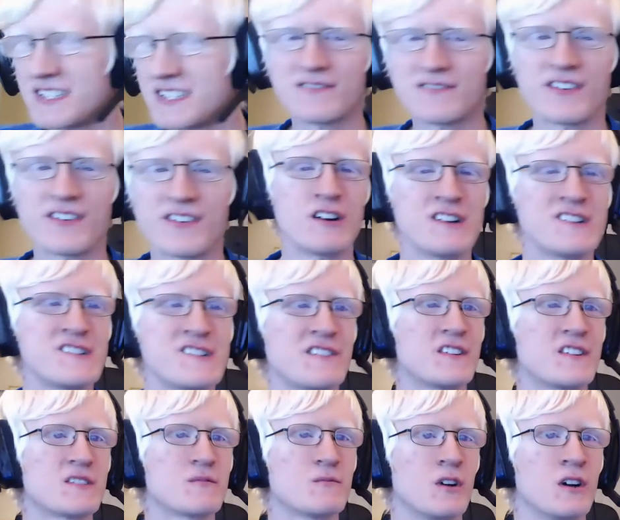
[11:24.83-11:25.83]
In order
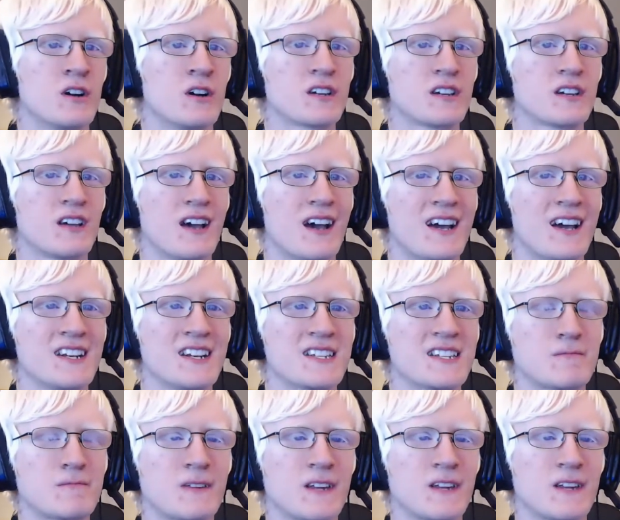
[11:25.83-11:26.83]
for it to work, I
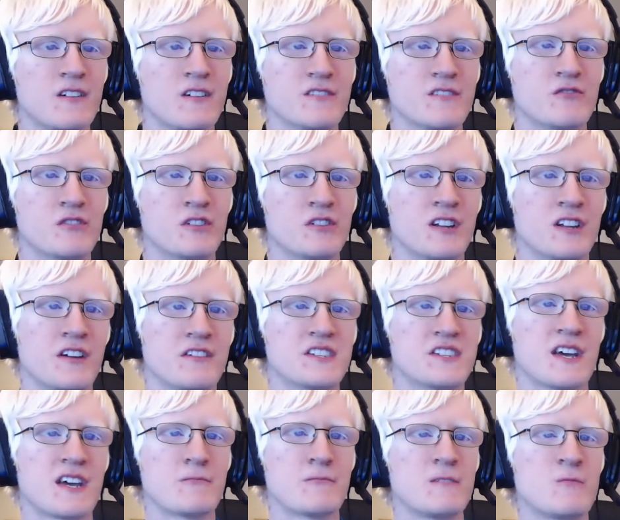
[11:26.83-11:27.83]
need to play audio really loud.
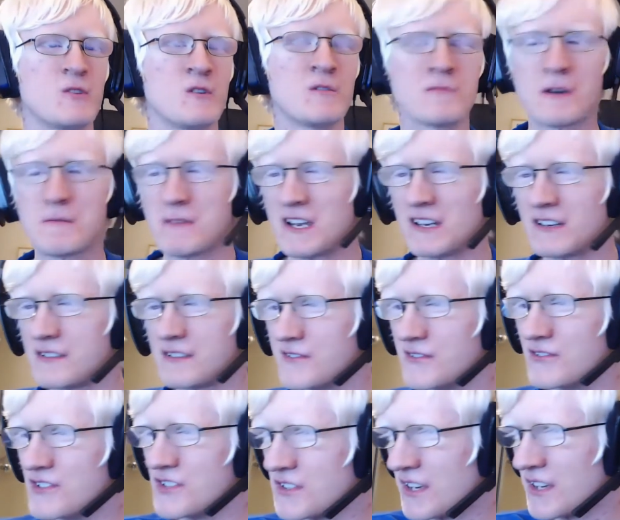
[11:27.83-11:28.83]
So I'm going to mute my
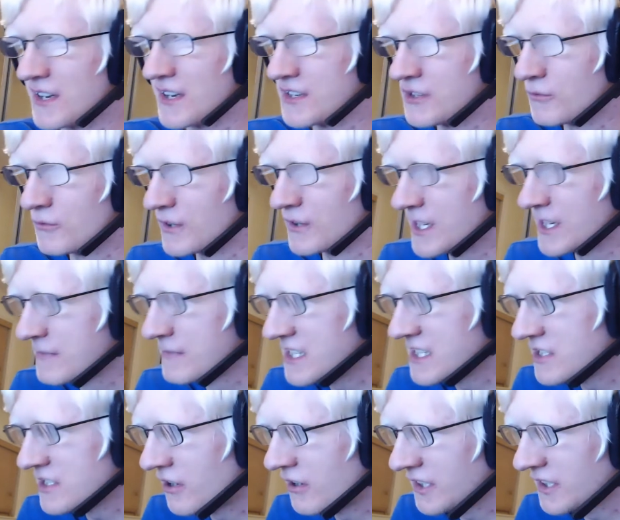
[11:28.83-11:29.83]
microphone, so you won't hear me
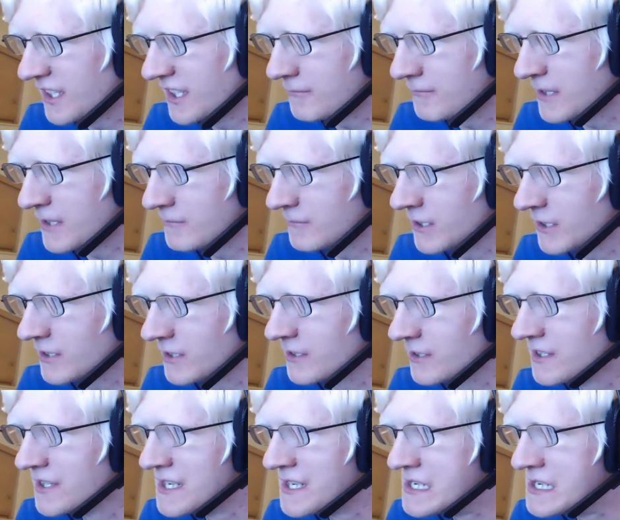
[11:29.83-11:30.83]
talking, but I'm going
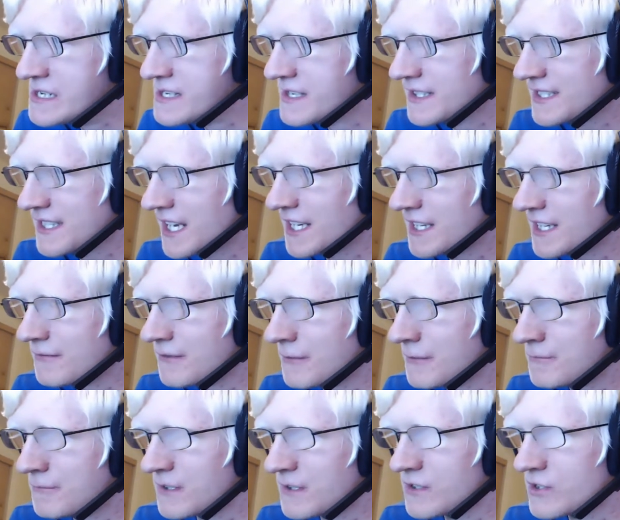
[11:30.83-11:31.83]
to set them
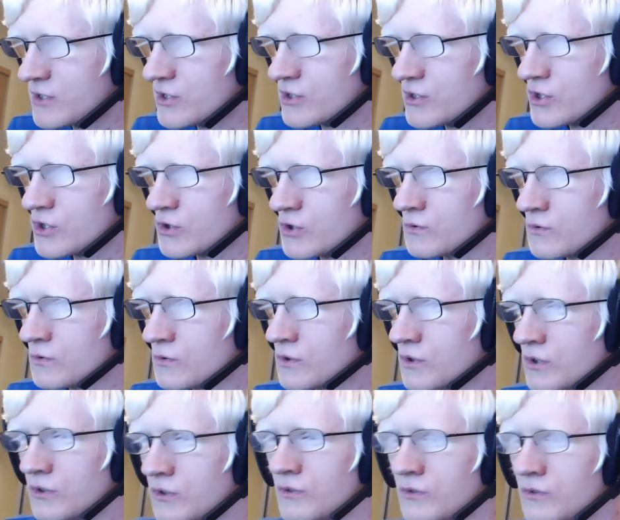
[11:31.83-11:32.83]
up and show
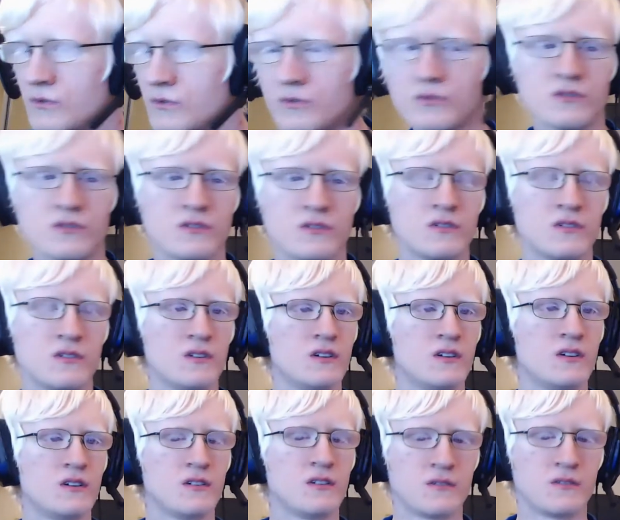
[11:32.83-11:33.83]
you.
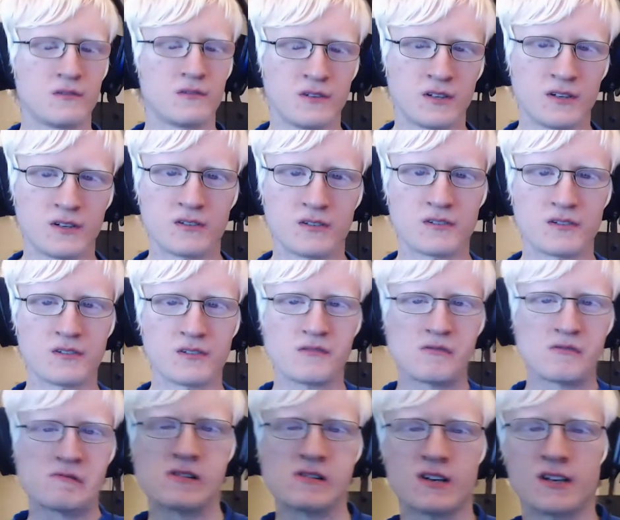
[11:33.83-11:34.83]
Right.
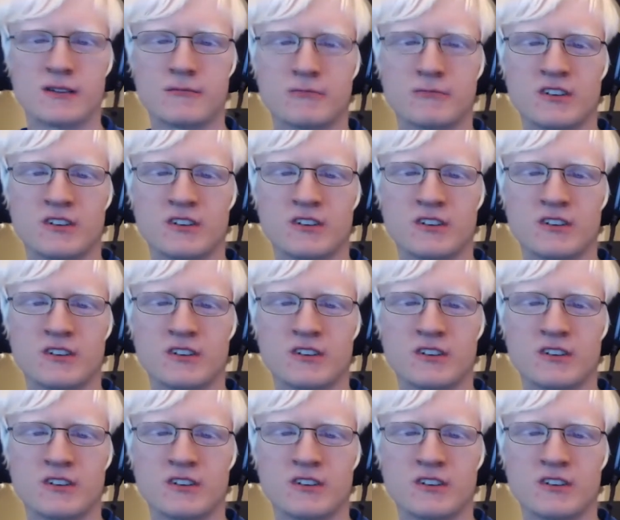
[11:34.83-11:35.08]
I'm going